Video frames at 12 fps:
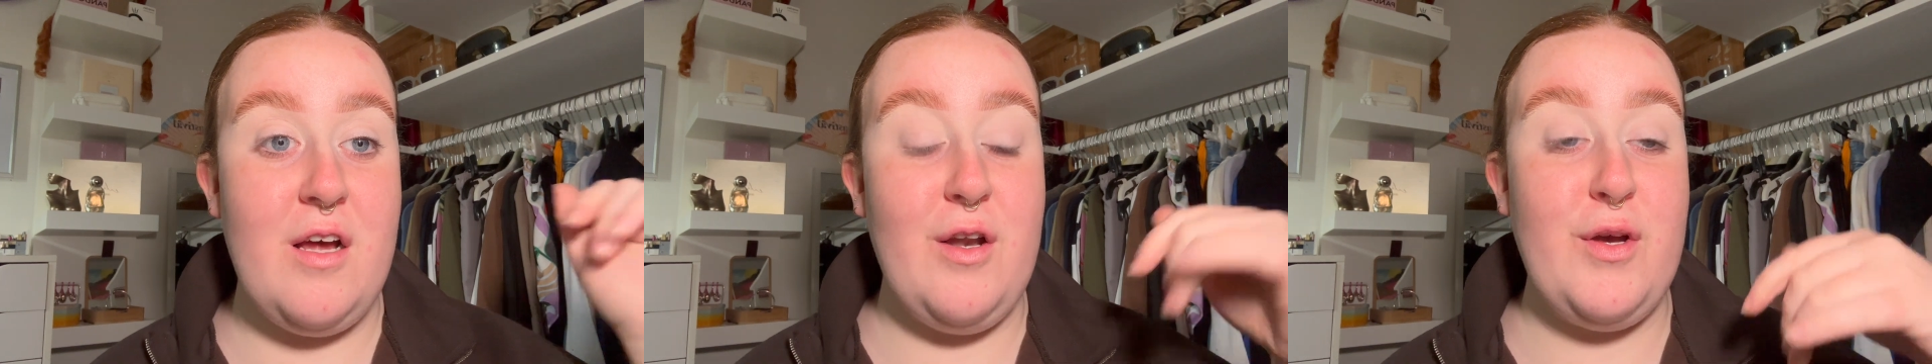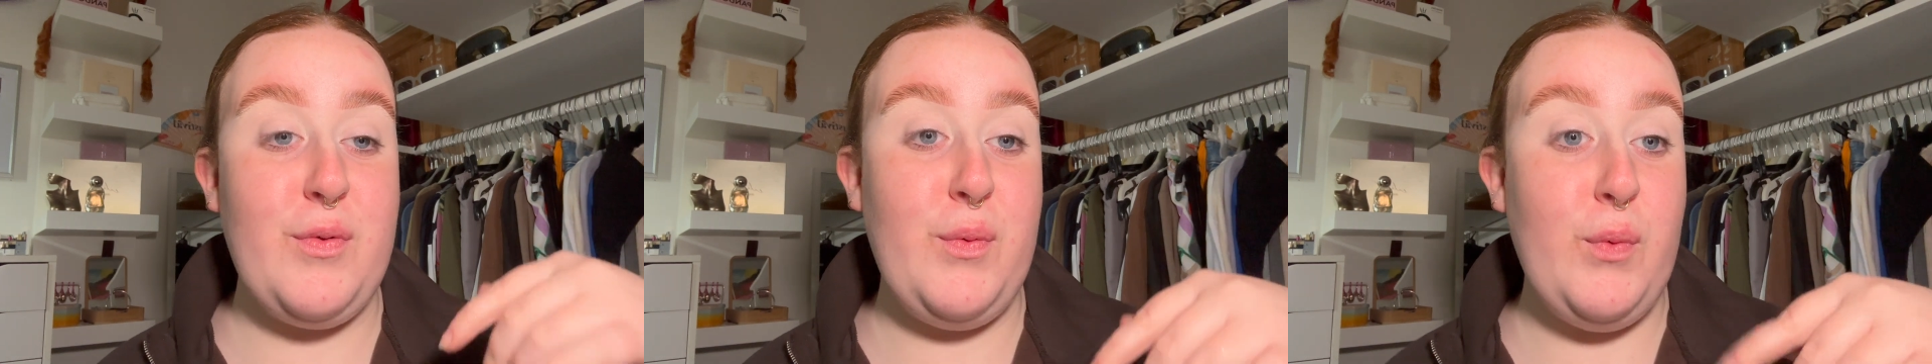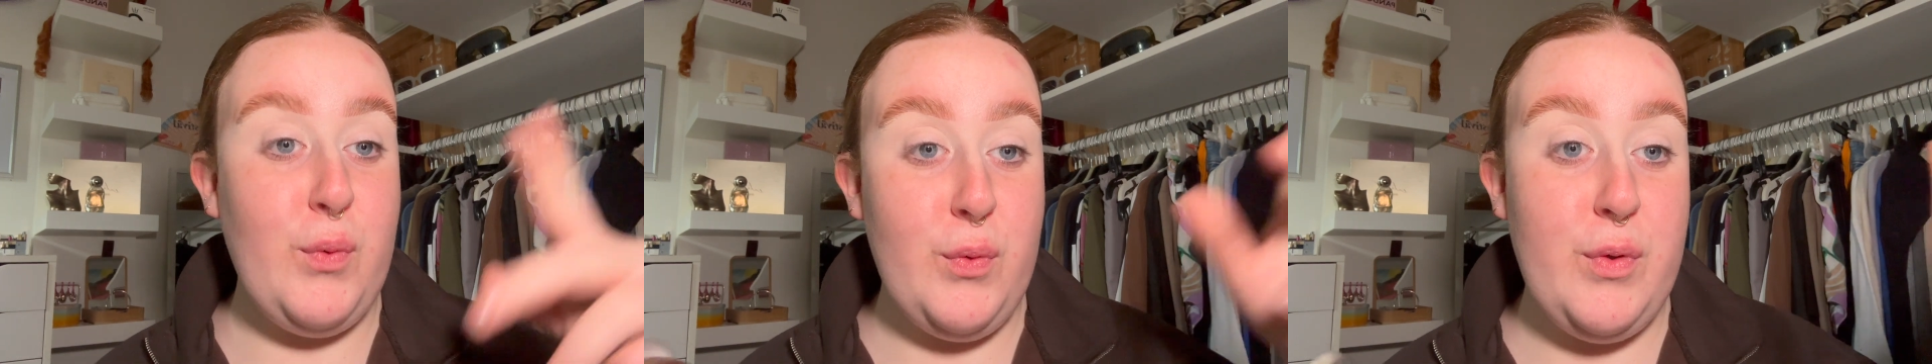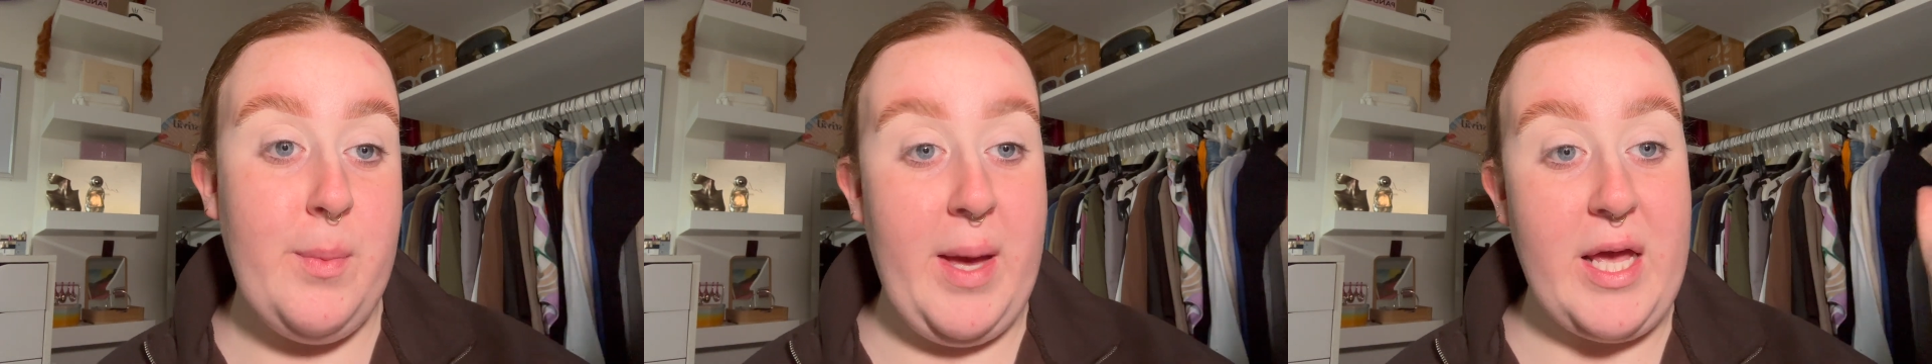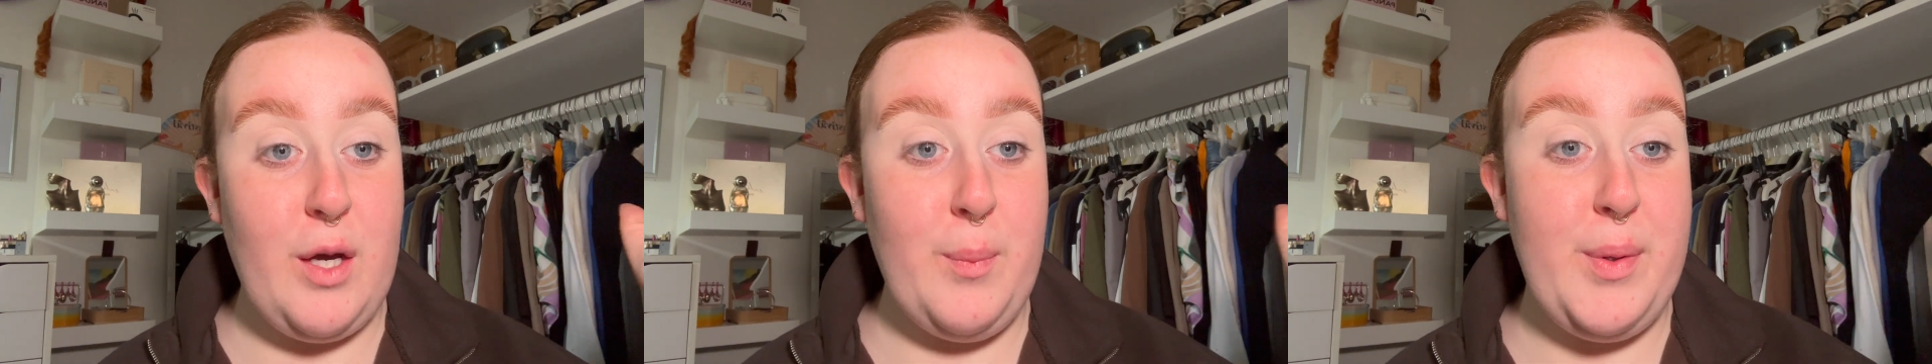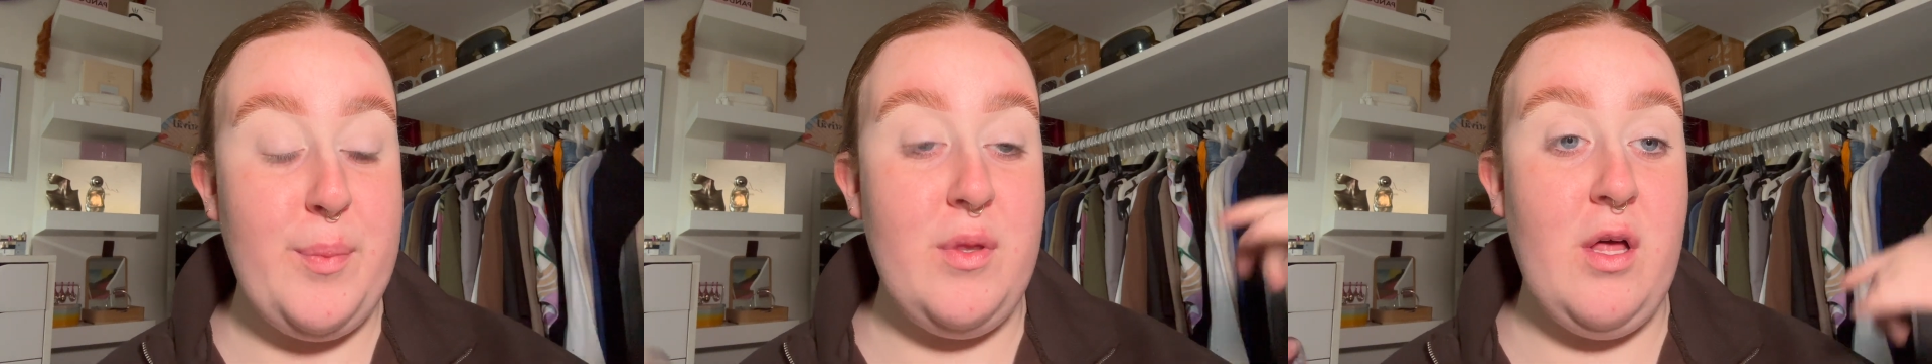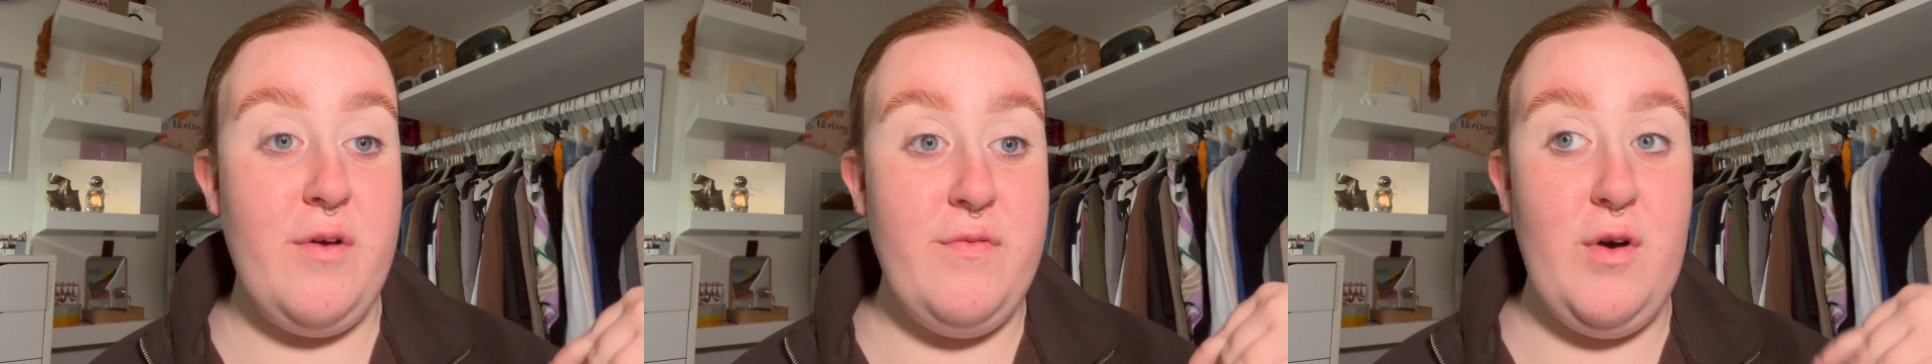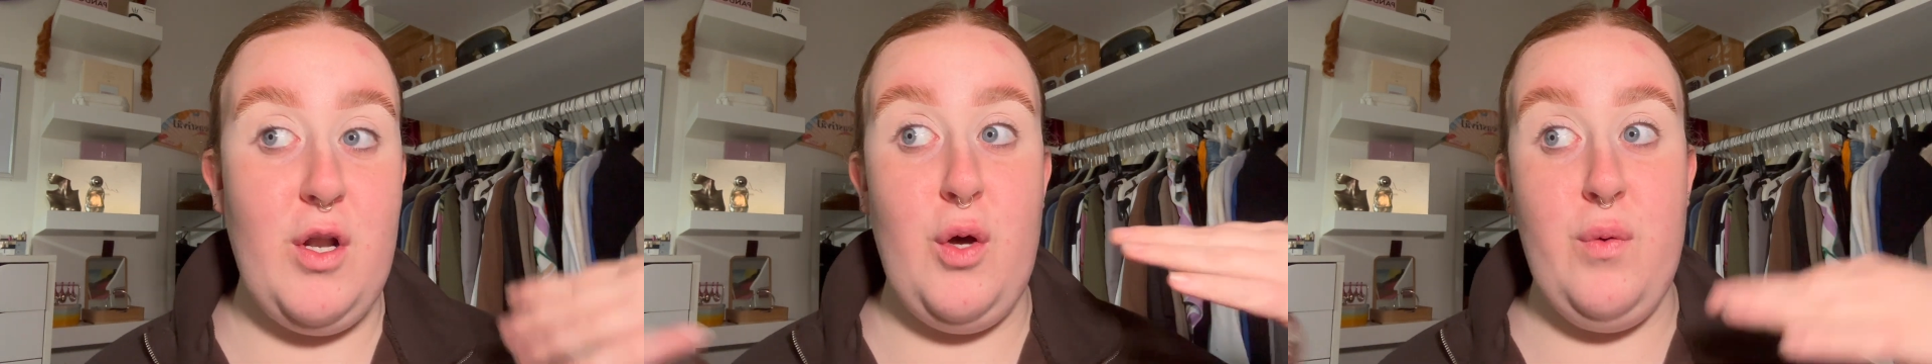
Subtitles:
I look through all the makeup people that I follow,